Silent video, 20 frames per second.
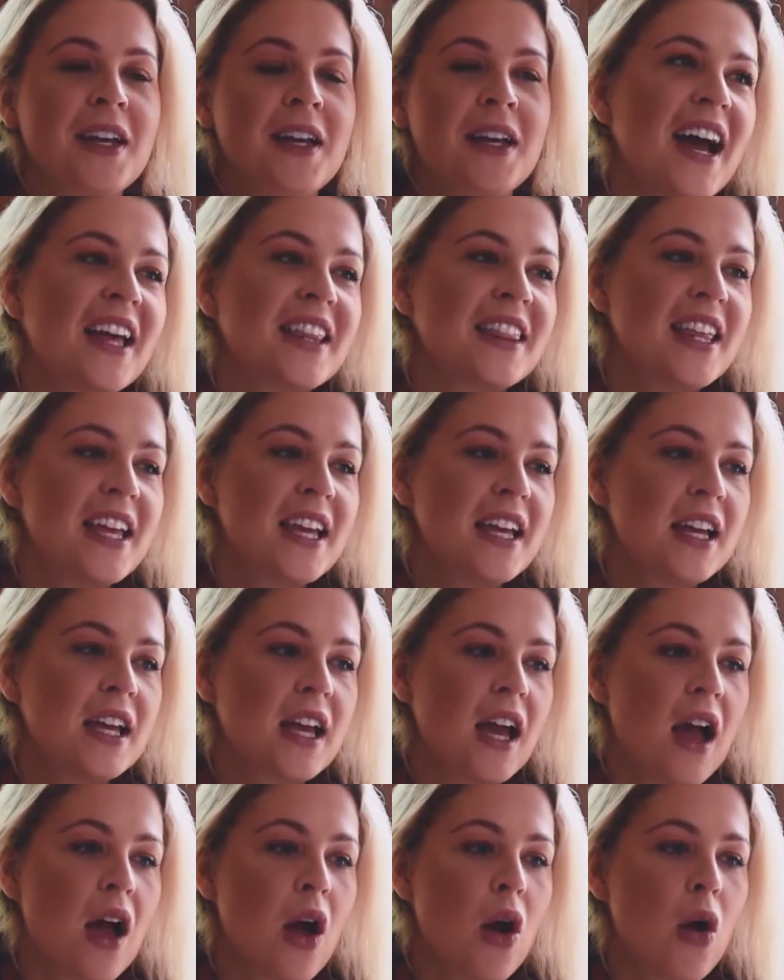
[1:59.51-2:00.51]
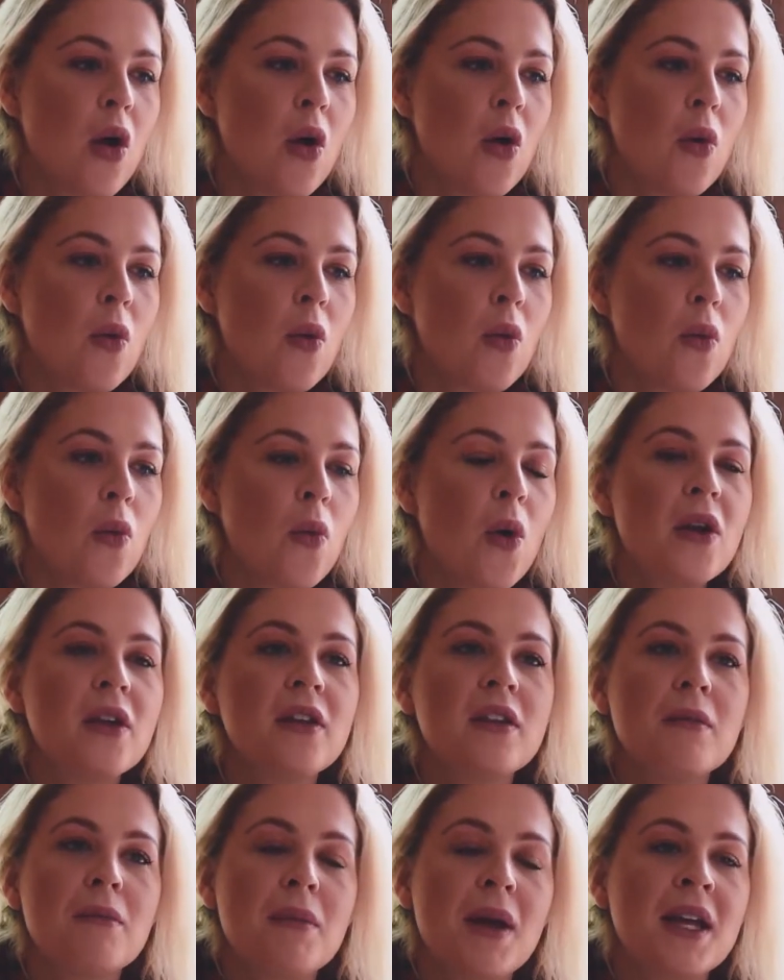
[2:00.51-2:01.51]
I think one of
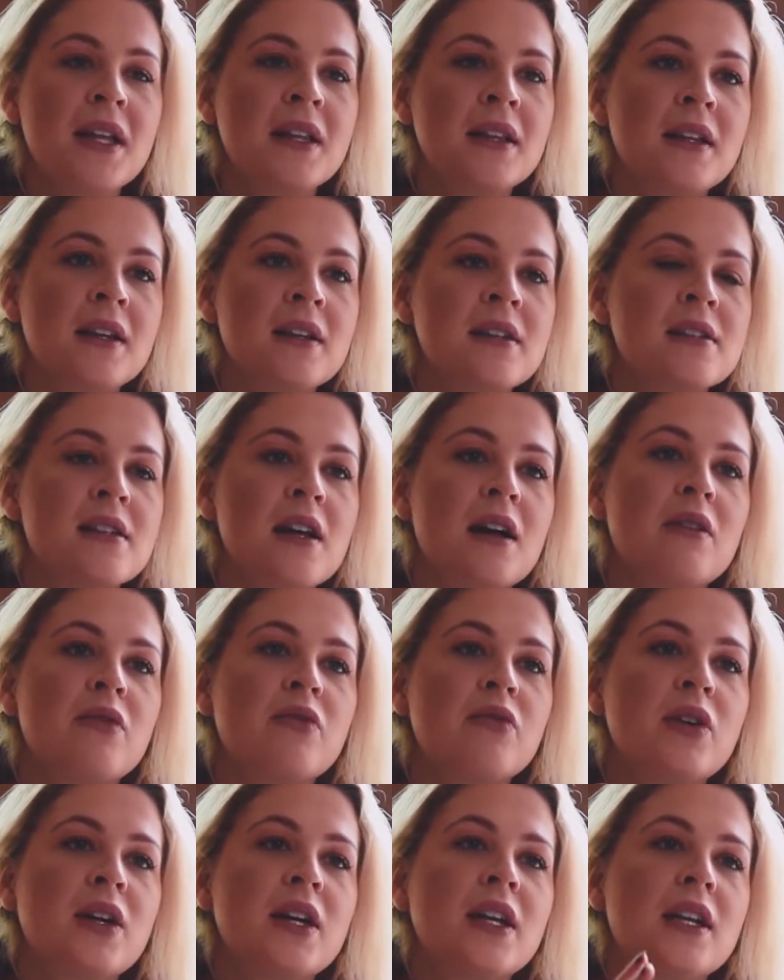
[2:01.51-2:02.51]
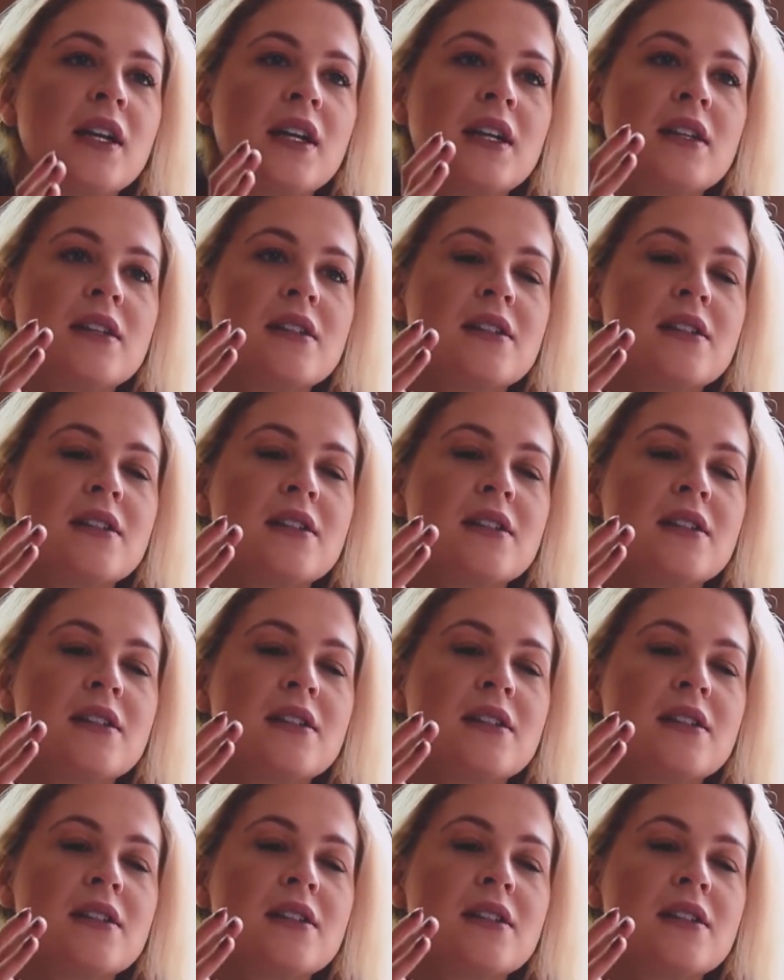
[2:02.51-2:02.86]
the main things that I've really